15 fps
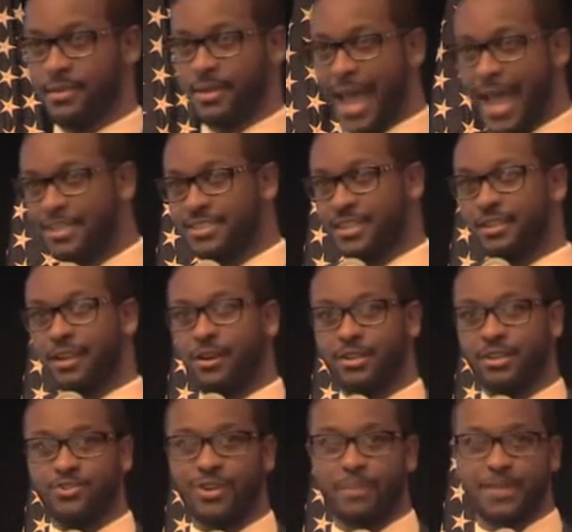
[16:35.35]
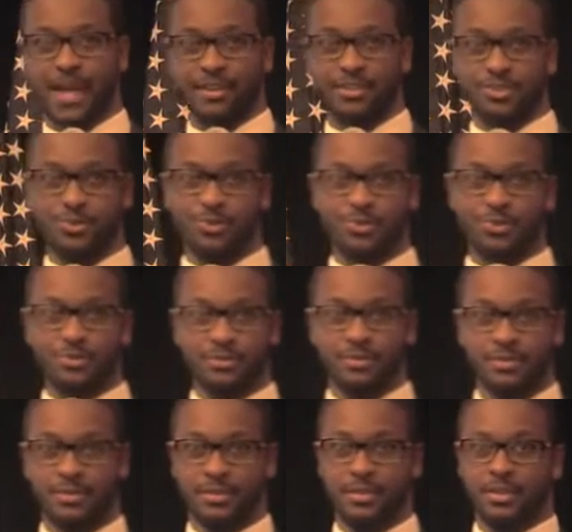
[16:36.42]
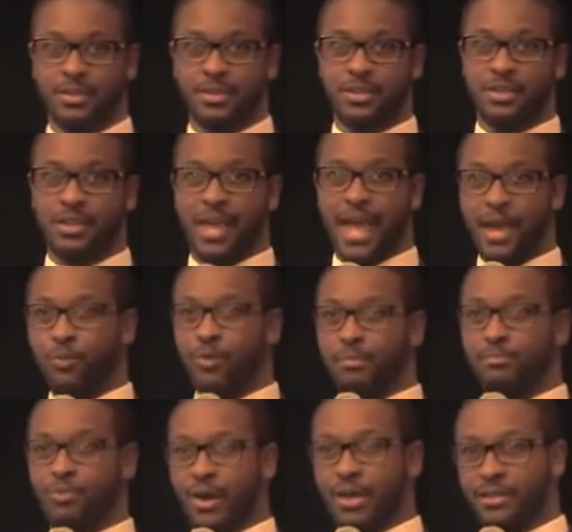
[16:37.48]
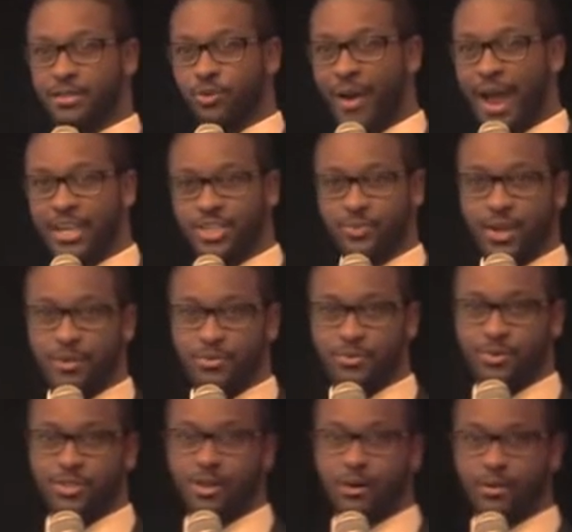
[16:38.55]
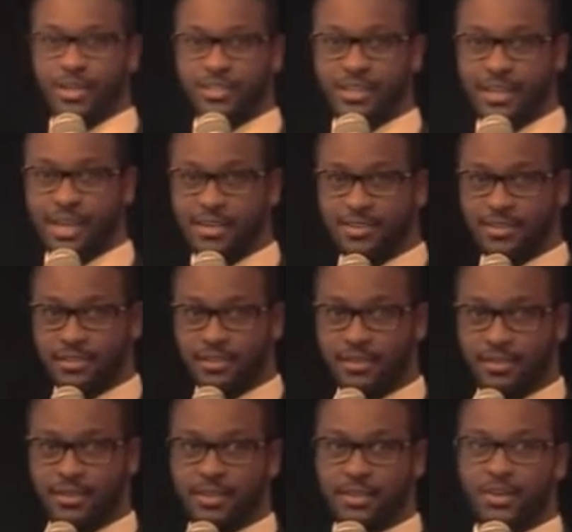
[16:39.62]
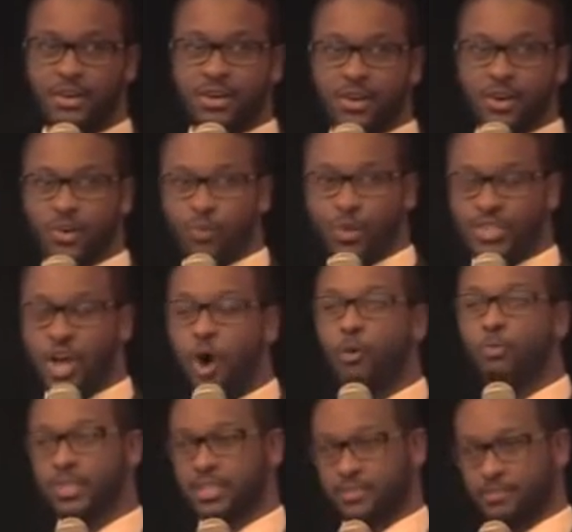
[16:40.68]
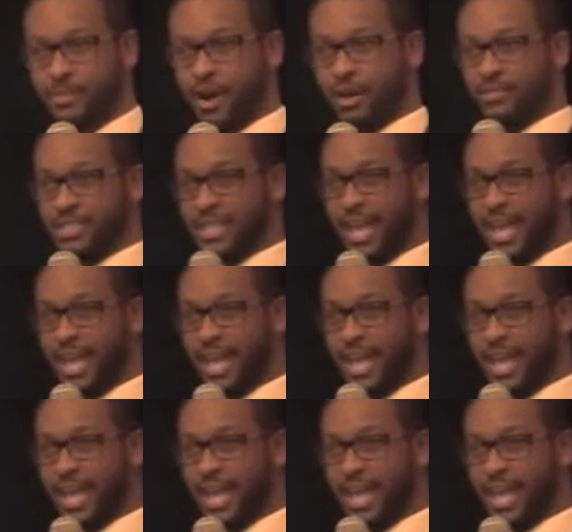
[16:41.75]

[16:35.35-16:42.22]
Hanson Clark had dropped out of school, at one point graduated through adult education, was homeless for part of his